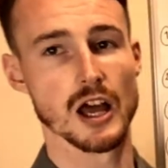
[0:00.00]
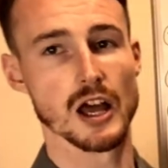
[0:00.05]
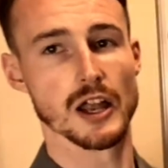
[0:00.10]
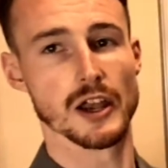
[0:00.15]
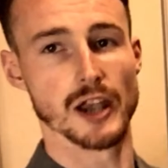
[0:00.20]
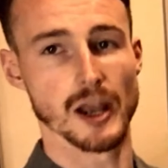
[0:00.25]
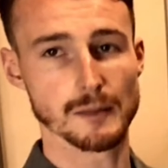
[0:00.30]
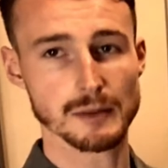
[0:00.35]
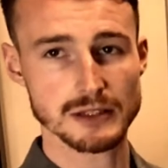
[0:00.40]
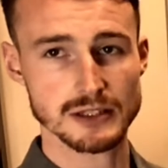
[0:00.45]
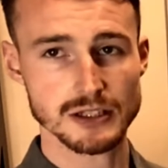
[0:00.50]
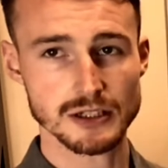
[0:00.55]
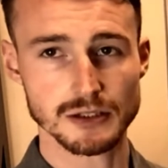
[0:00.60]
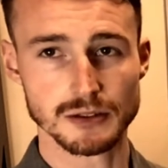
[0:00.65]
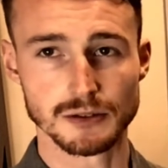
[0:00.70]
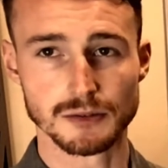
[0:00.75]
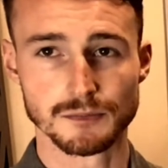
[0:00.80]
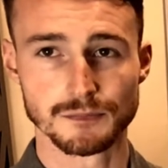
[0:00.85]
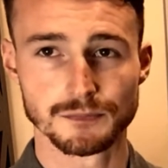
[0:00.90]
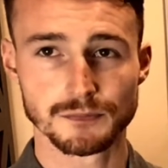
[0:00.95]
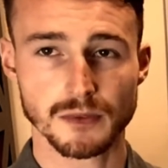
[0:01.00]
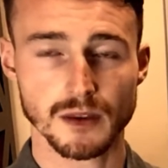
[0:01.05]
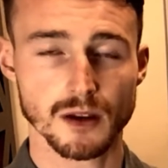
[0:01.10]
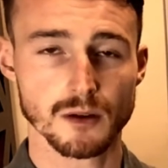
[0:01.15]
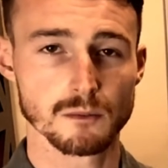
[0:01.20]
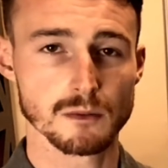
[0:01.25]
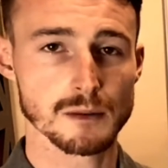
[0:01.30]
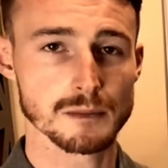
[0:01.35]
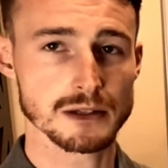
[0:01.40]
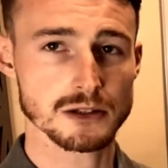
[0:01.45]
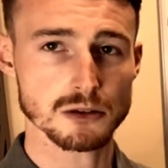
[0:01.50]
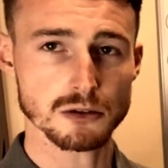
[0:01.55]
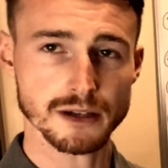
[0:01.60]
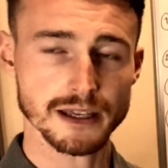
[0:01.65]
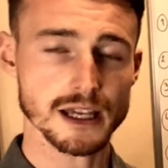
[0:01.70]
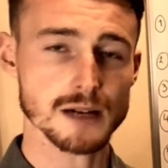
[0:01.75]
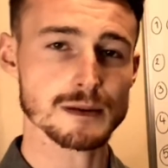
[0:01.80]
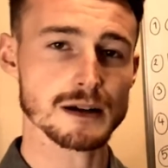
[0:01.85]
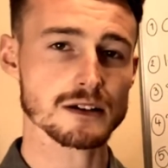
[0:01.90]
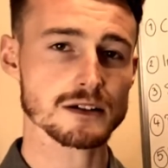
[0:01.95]
Number 2, when we're talking
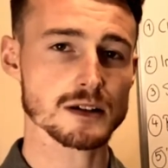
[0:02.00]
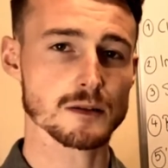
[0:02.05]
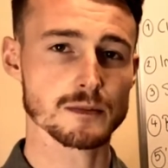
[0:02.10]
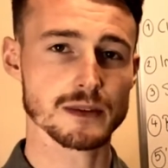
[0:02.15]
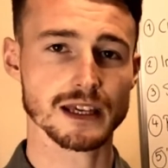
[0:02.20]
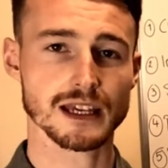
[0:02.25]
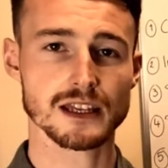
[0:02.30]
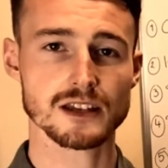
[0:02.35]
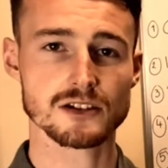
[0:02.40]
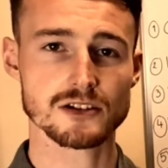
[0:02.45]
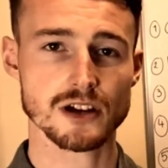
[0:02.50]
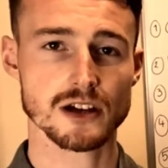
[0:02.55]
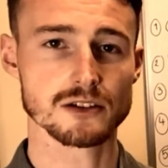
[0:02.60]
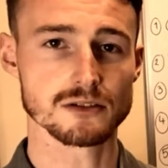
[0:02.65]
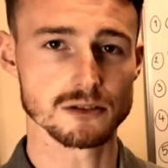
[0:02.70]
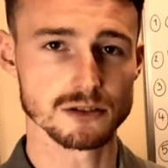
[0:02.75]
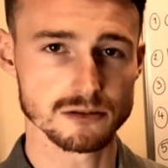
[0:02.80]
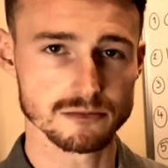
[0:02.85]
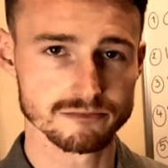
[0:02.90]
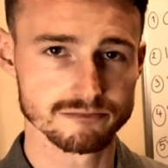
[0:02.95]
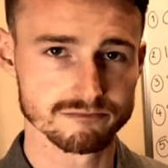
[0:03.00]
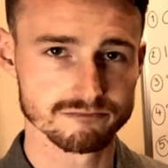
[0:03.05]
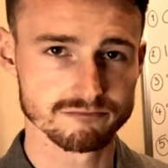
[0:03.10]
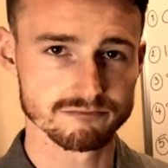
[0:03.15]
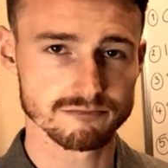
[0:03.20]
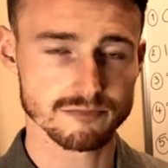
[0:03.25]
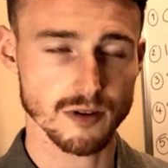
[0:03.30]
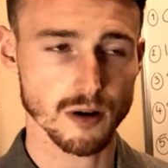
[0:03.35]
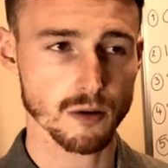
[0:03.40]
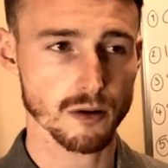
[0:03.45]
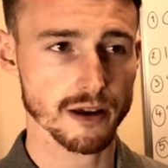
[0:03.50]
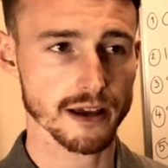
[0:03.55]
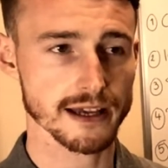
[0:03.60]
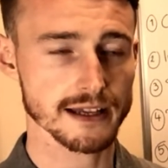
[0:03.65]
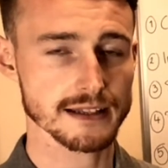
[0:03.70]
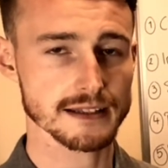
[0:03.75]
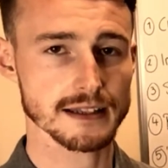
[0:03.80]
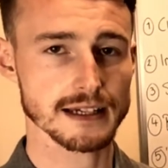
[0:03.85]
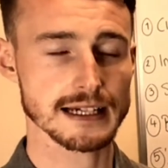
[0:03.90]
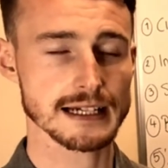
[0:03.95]
about something in general, okay?
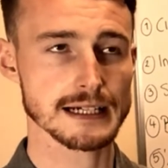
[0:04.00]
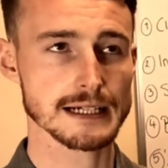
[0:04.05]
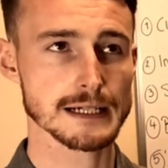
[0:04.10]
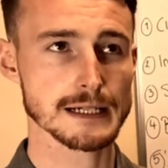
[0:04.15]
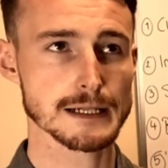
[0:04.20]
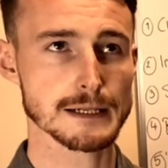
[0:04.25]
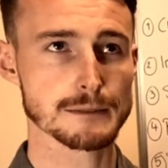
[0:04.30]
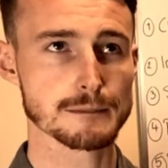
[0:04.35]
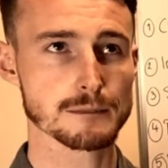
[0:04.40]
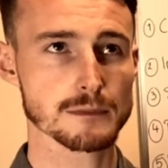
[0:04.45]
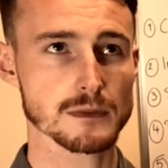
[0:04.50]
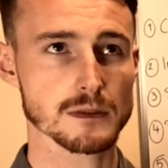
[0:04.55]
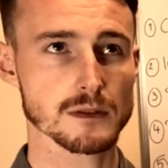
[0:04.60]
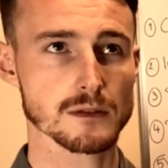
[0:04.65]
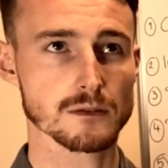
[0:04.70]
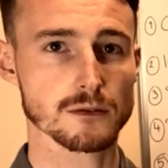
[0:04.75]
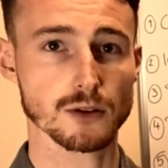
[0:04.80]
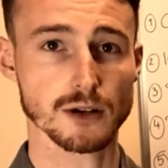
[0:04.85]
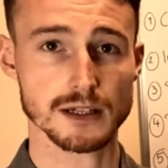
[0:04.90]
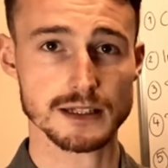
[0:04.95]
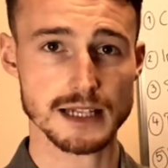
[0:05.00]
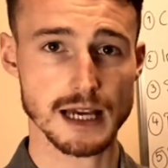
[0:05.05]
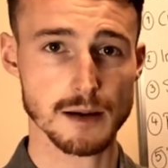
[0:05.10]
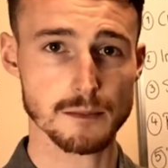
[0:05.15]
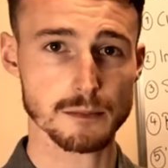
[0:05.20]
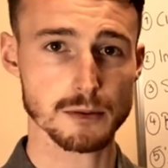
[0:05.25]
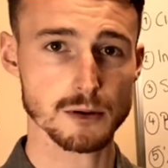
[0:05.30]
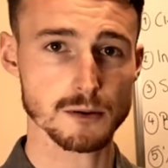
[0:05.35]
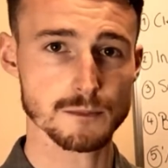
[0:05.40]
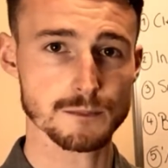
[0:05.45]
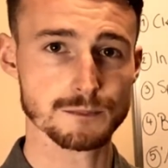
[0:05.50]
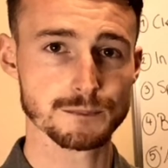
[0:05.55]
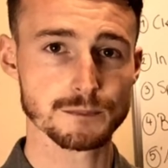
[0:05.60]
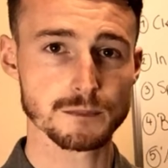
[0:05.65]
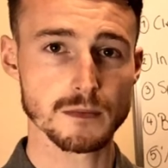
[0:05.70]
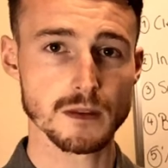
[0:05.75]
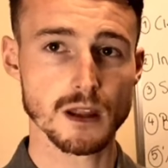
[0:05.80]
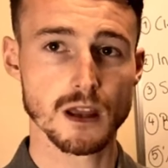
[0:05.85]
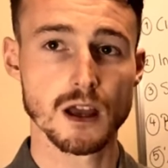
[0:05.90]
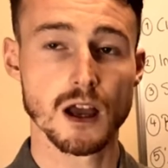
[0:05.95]
For example,
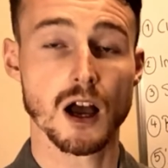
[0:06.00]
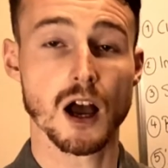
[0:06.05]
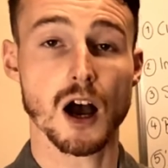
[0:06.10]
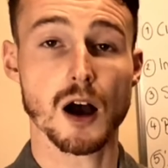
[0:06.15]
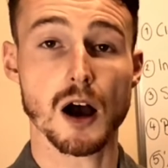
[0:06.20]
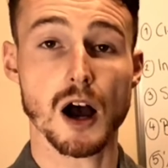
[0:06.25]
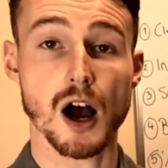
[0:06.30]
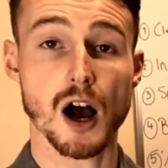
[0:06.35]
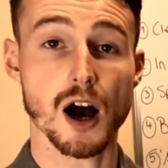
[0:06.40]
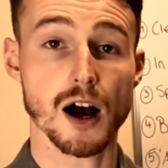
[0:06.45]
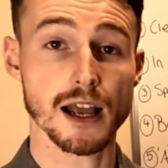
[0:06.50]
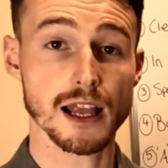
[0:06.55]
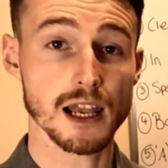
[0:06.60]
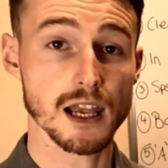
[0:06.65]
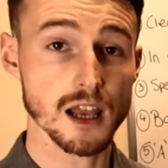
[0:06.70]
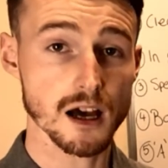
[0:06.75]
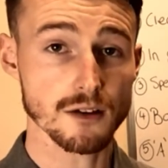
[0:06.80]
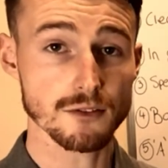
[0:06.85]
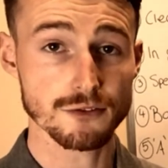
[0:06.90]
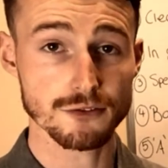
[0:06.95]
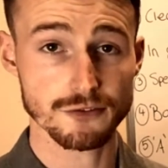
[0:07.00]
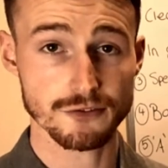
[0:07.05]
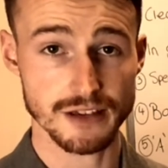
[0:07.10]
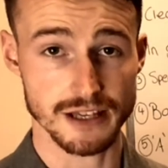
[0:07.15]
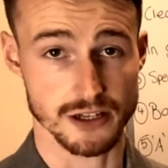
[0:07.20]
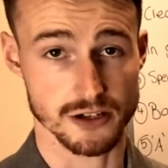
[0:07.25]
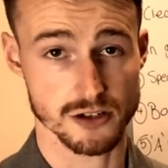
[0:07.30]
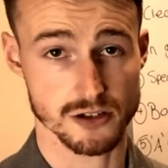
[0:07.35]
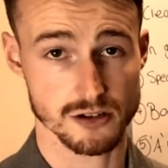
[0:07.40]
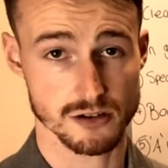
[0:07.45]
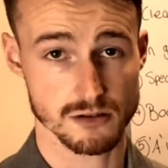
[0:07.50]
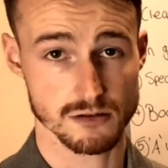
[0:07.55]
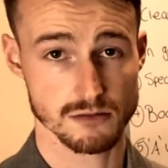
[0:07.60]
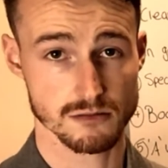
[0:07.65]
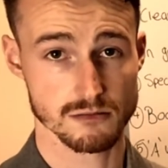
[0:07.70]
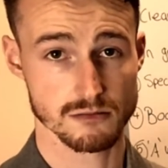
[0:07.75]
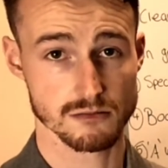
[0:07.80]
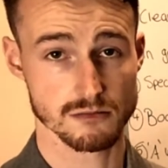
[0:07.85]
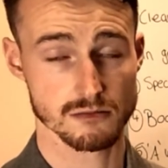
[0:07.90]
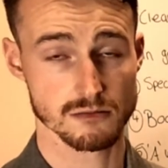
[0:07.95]
I love fish.
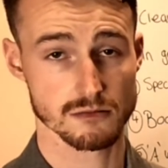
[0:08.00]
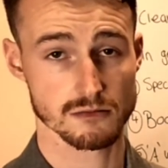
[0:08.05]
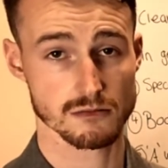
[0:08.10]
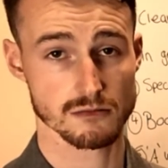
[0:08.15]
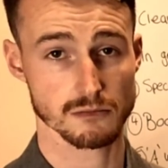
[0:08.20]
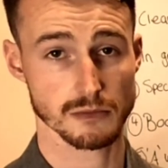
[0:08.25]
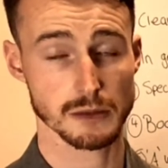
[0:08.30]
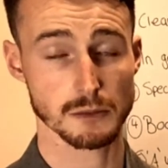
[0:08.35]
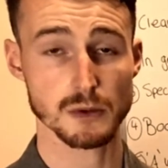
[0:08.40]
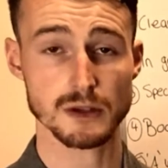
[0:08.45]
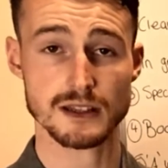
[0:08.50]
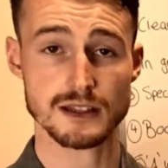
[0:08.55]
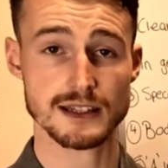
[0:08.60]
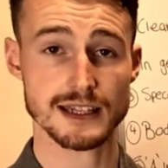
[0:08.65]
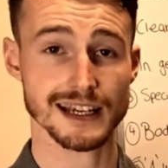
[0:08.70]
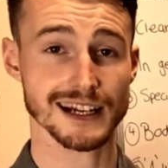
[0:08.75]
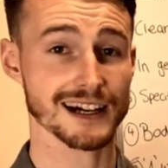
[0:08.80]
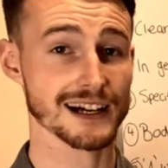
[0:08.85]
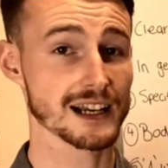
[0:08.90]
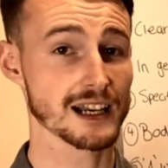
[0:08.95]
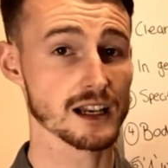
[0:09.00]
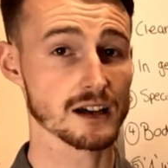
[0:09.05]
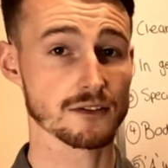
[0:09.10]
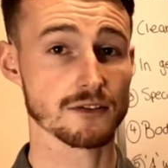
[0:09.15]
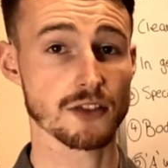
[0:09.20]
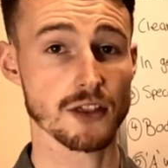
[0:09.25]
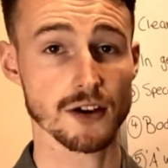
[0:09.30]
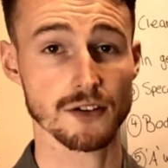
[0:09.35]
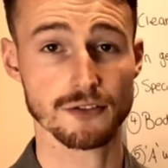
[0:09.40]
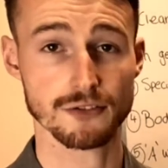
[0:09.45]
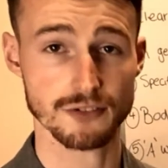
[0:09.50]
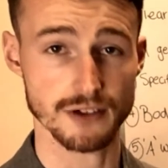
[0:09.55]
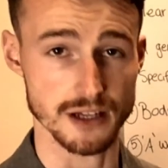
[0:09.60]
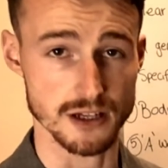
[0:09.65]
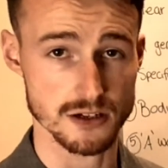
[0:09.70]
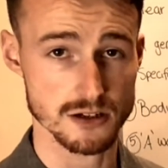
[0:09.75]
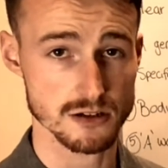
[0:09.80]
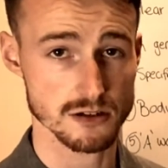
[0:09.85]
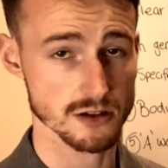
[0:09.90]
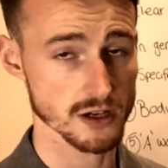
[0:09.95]
We wouldn't say I love the
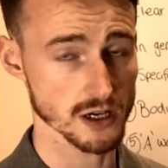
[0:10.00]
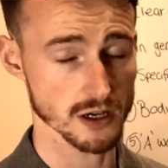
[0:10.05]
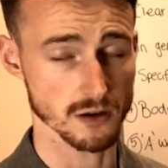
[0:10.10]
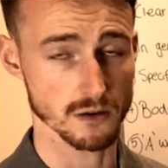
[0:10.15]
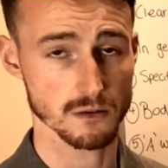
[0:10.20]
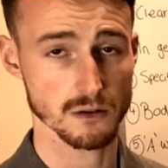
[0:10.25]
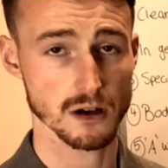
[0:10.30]
fish, no.